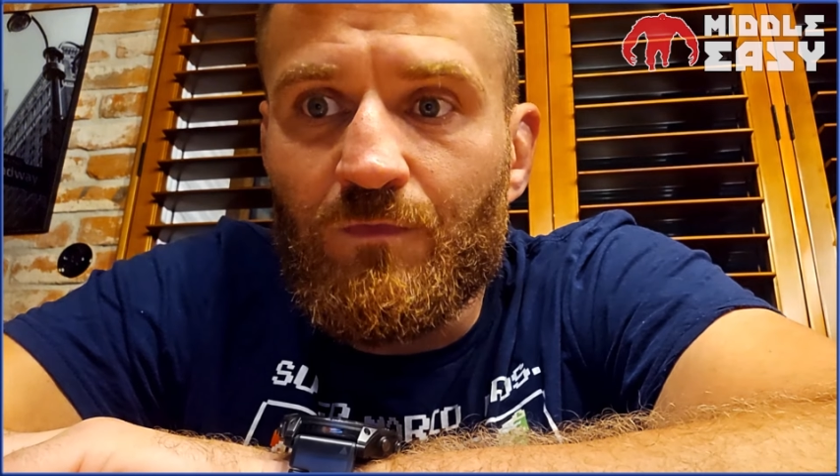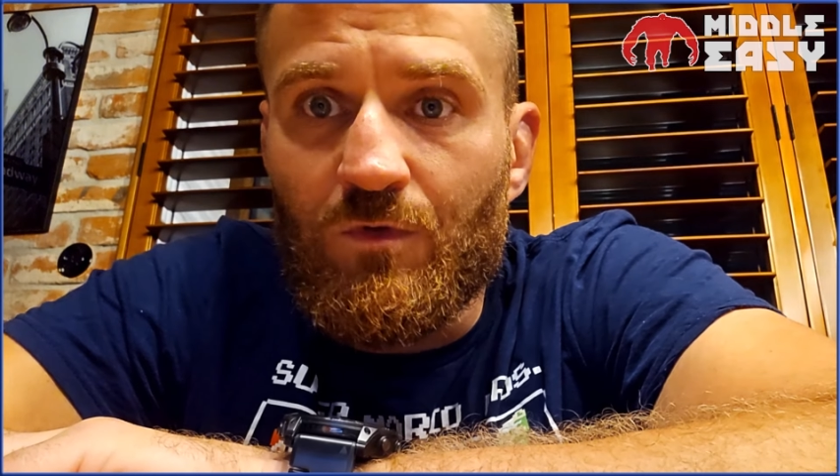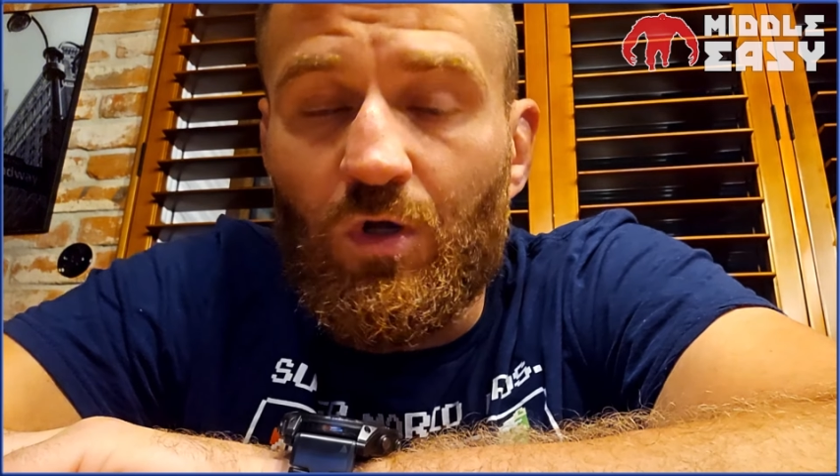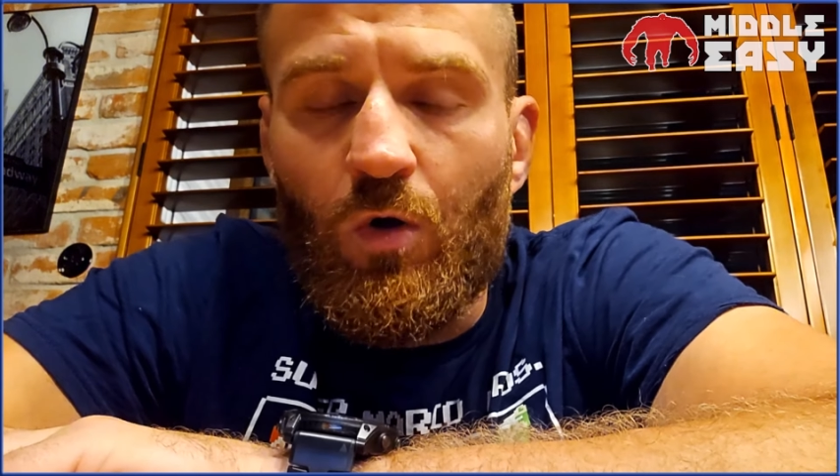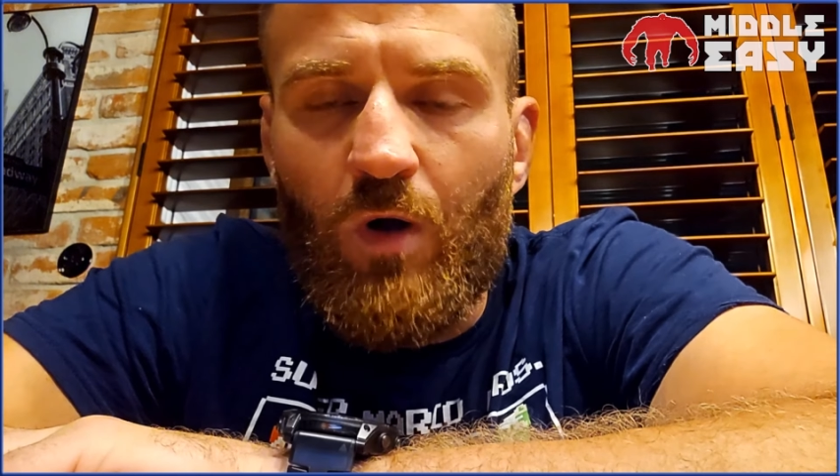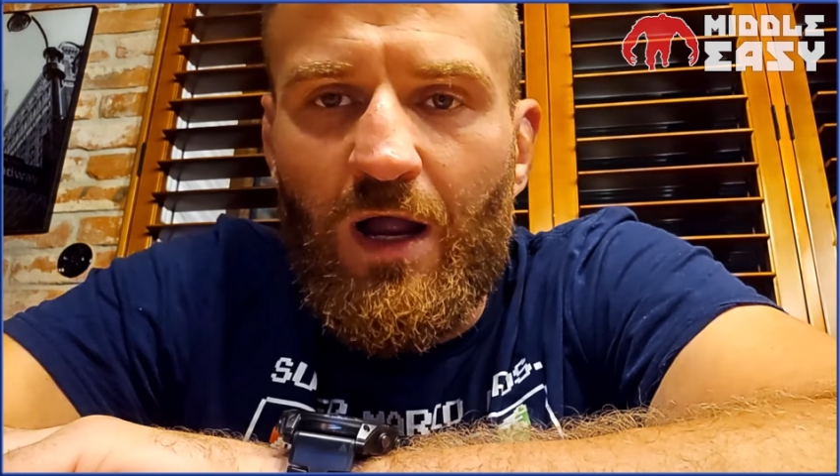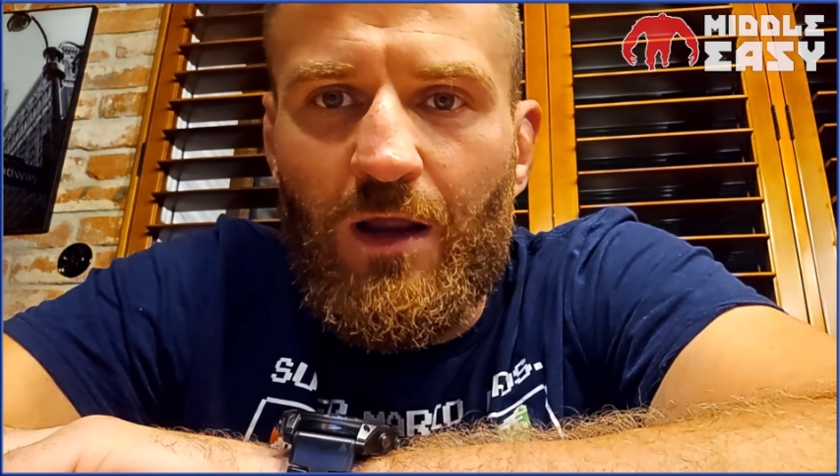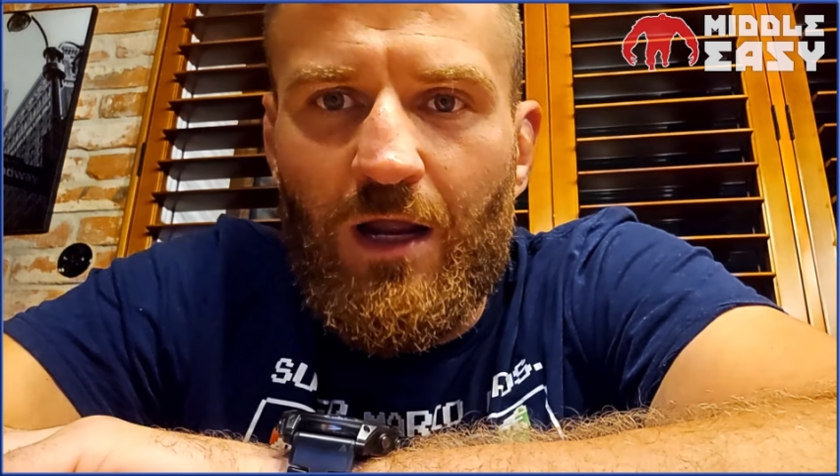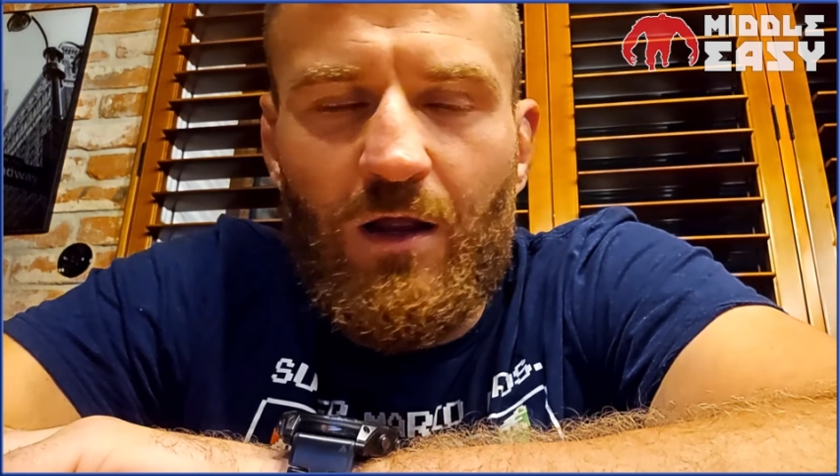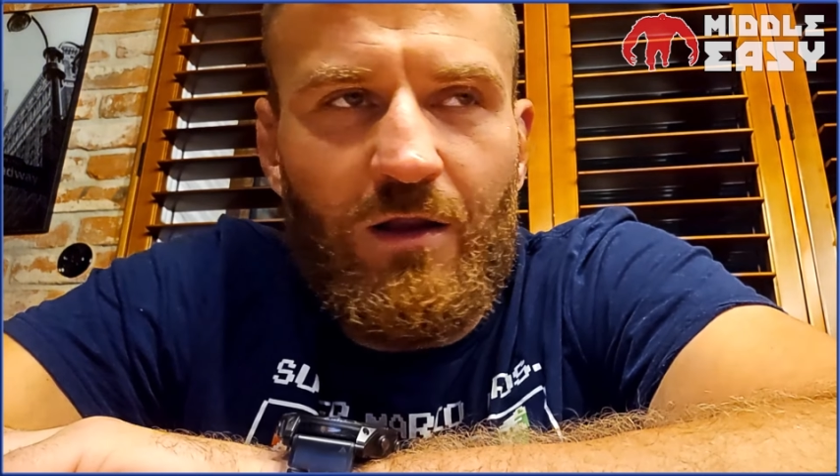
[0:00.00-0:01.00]
No,
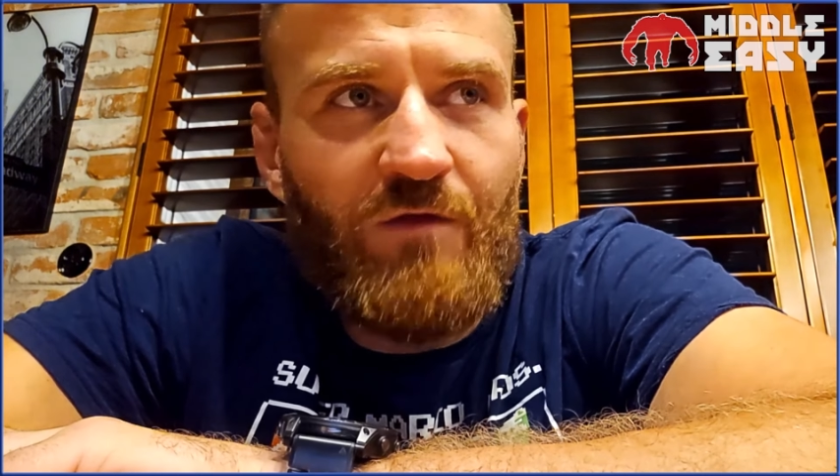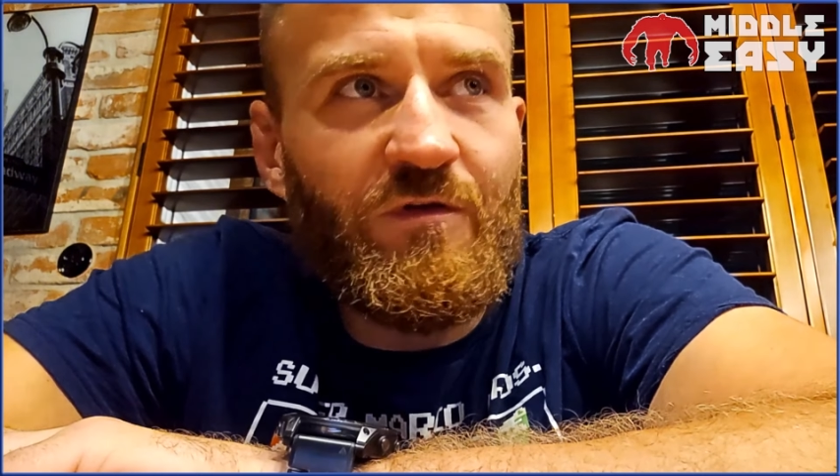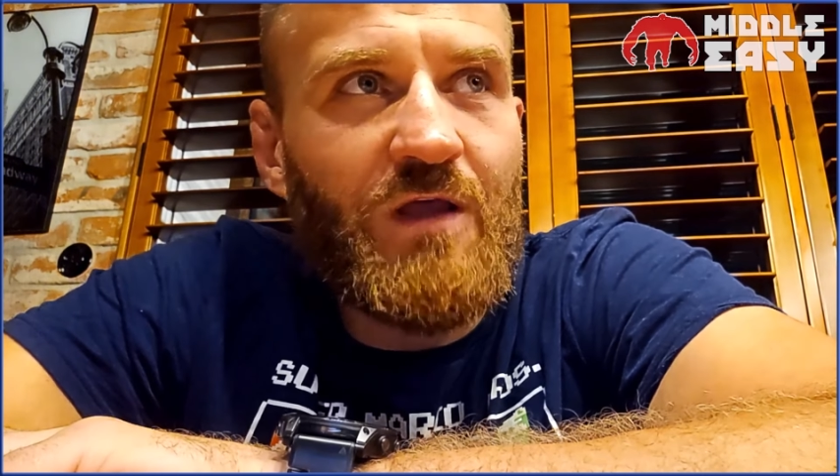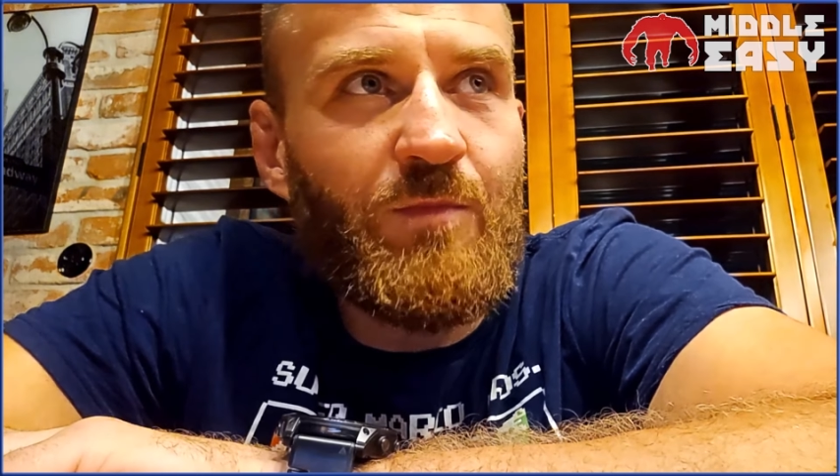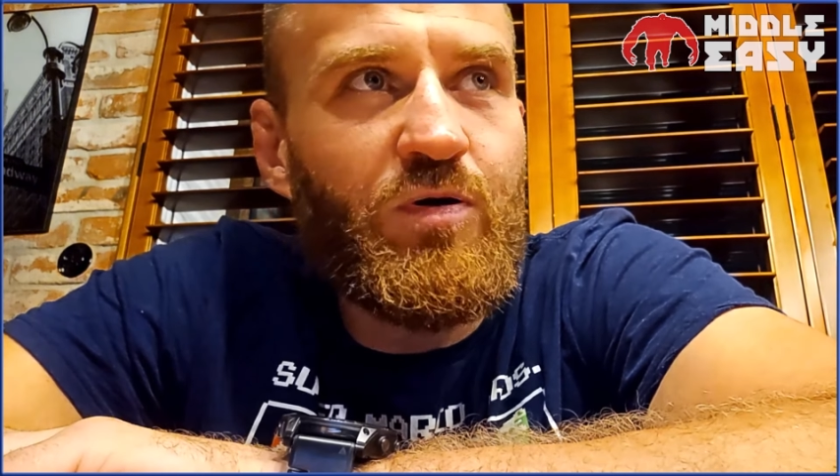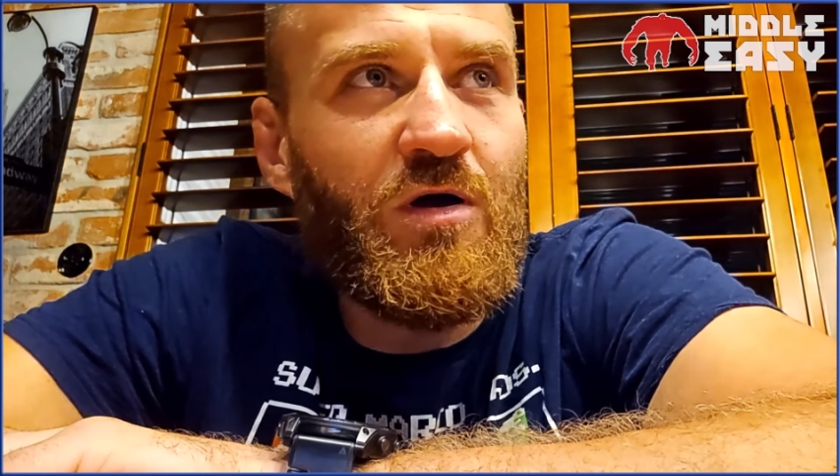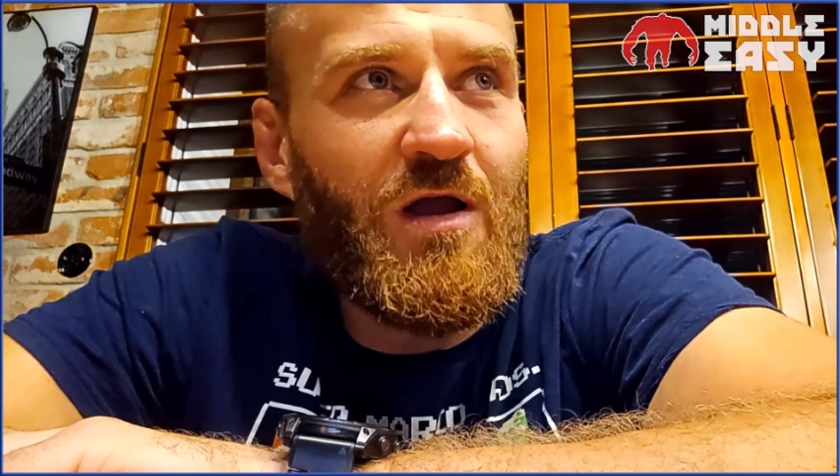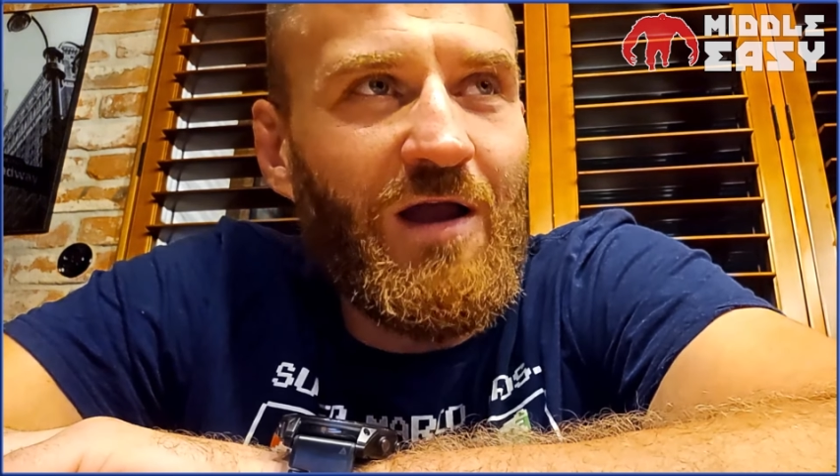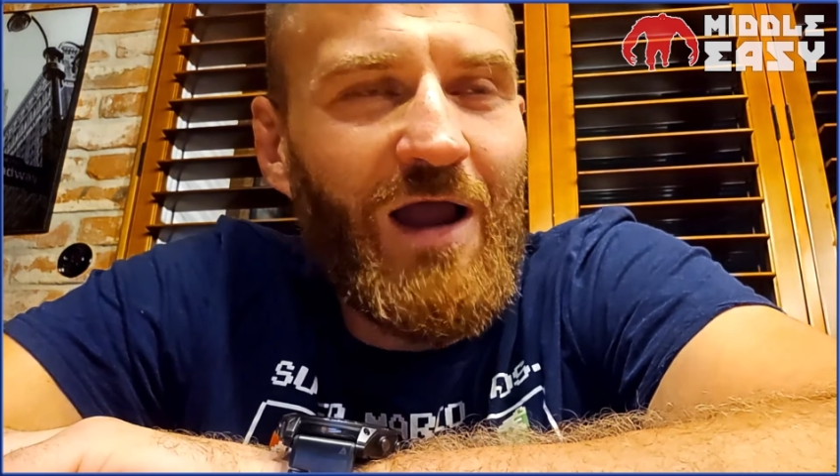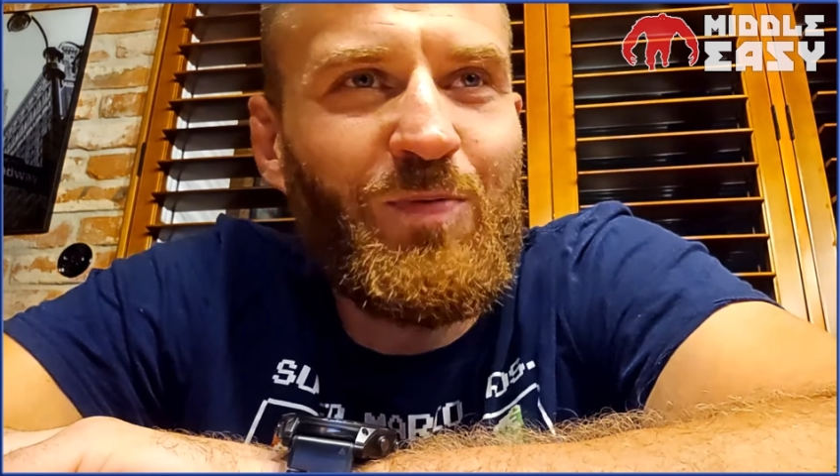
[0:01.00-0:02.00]
I
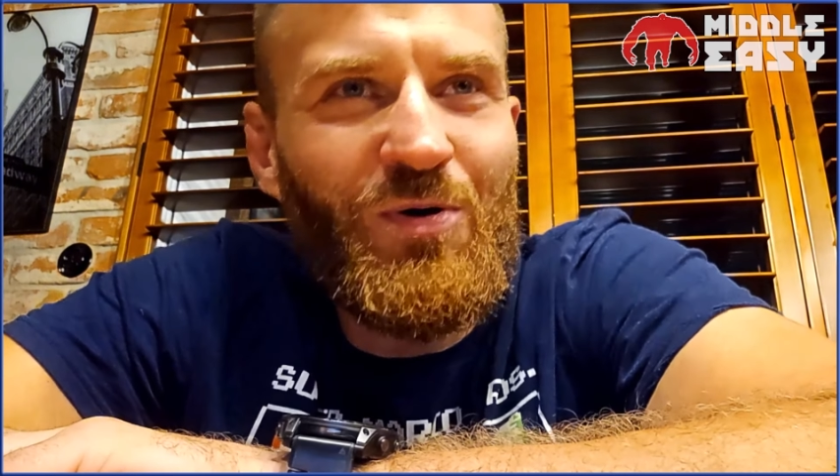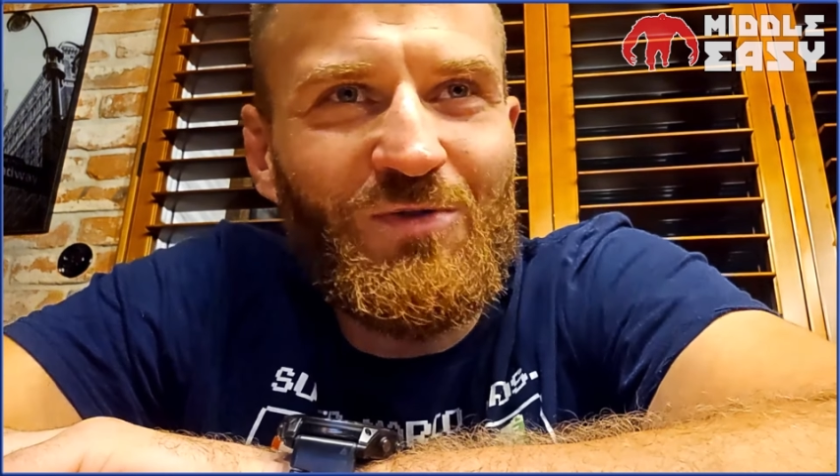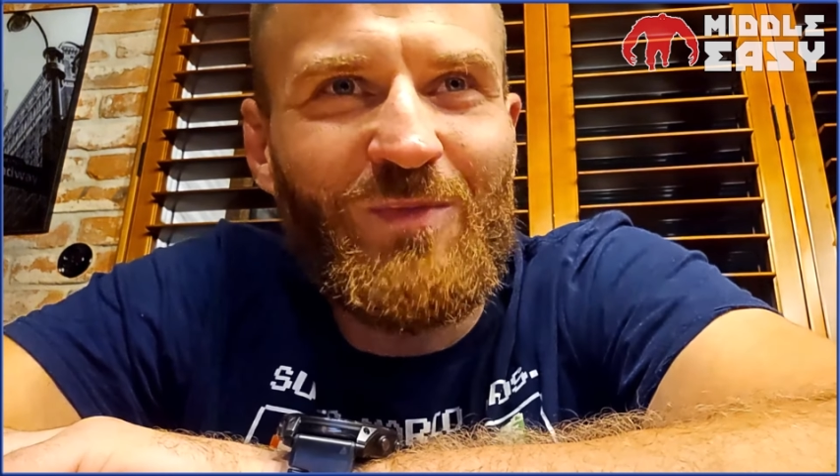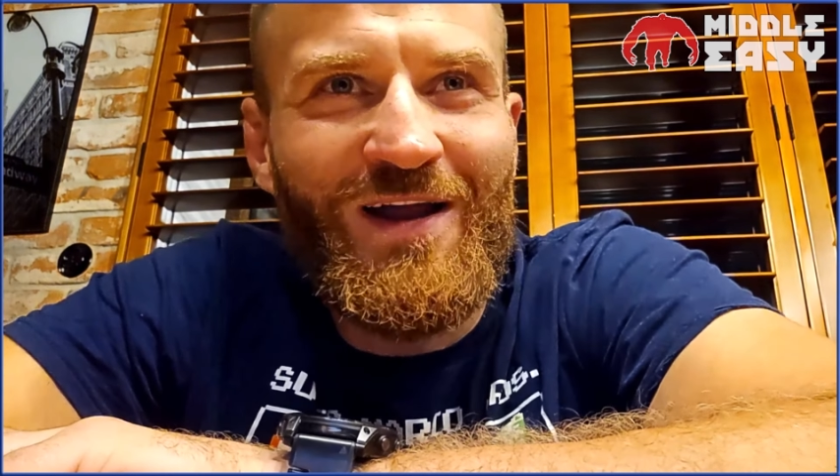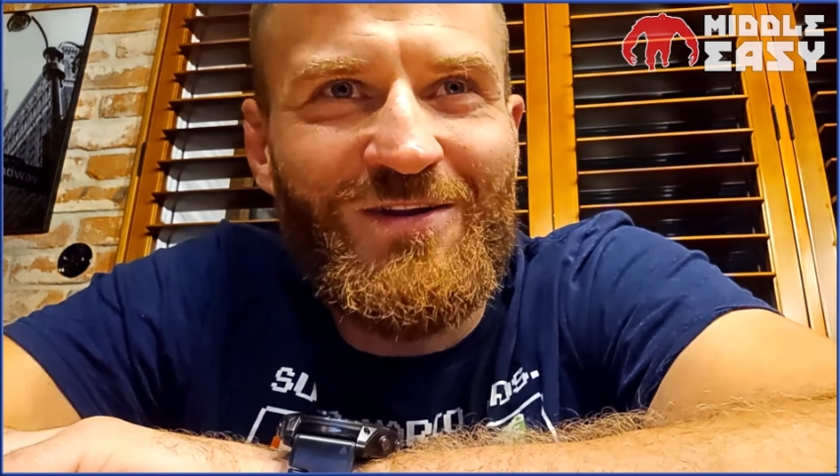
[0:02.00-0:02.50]
put money